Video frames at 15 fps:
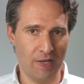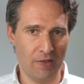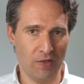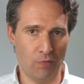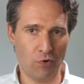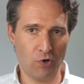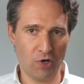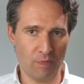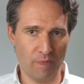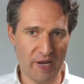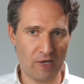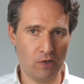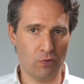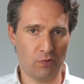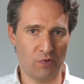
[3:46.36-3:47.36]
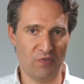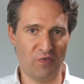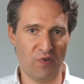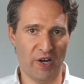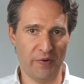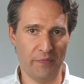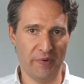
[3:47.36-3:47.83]
The product backlog
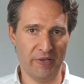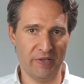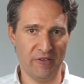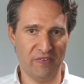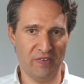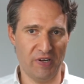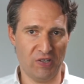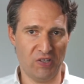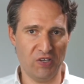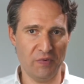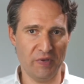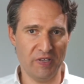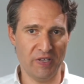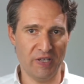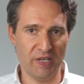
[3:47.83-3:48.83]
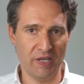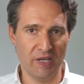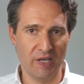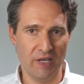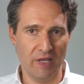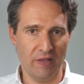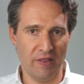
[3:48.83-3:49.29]
refinement is an activity
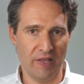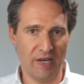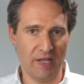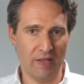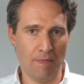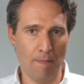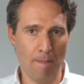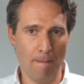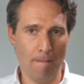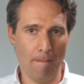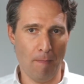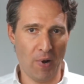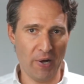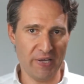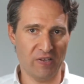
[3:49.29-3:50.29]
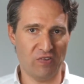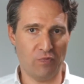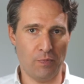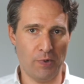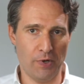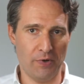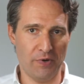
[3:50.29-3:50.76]
that in my
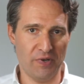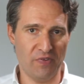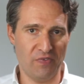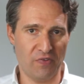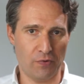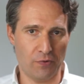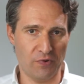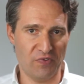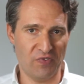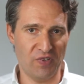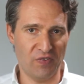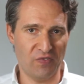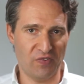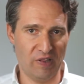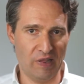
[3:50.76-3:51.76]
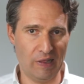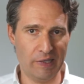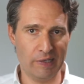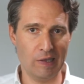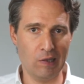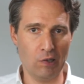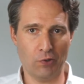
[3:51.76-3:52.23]
experience receives
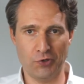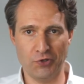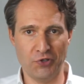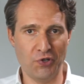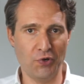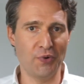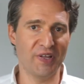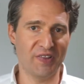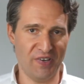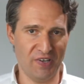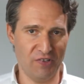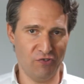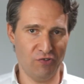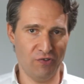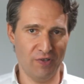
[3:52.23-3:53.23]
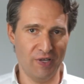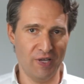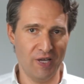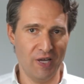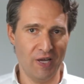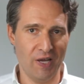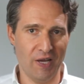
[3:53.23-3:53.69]
little or no attention.
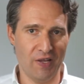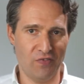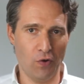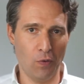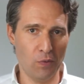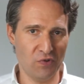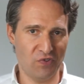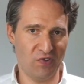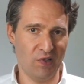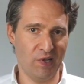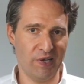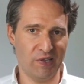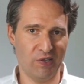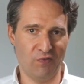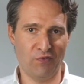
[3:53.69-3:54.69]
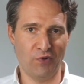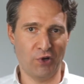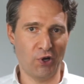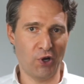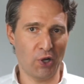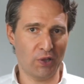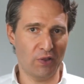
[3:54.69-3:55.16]
It's almost like the
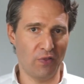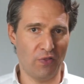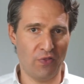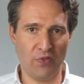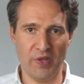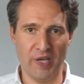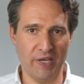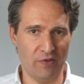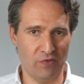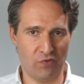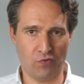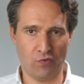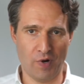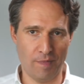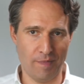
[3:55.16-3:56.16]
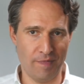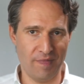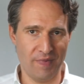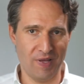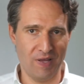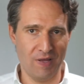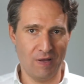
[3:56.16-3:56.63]
forgotten thing in Scrum.
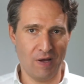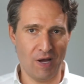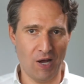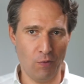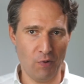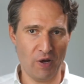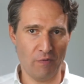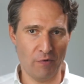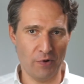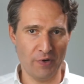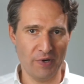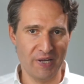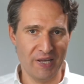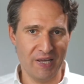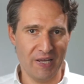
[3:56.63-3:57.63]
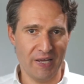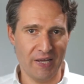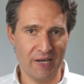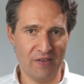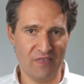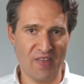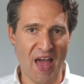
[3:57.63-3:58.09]
However,
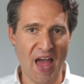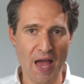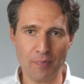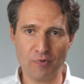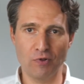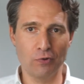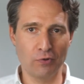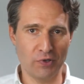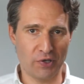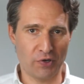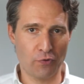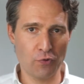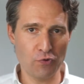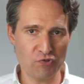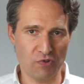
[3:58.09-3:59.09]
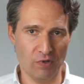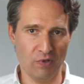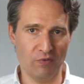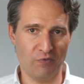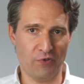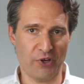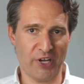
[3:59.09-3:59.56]
it is absolutely
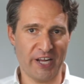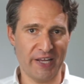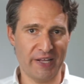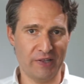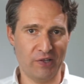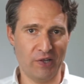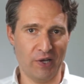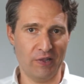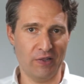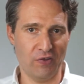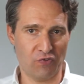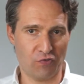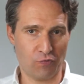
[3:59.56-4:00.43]
crucial for getting done the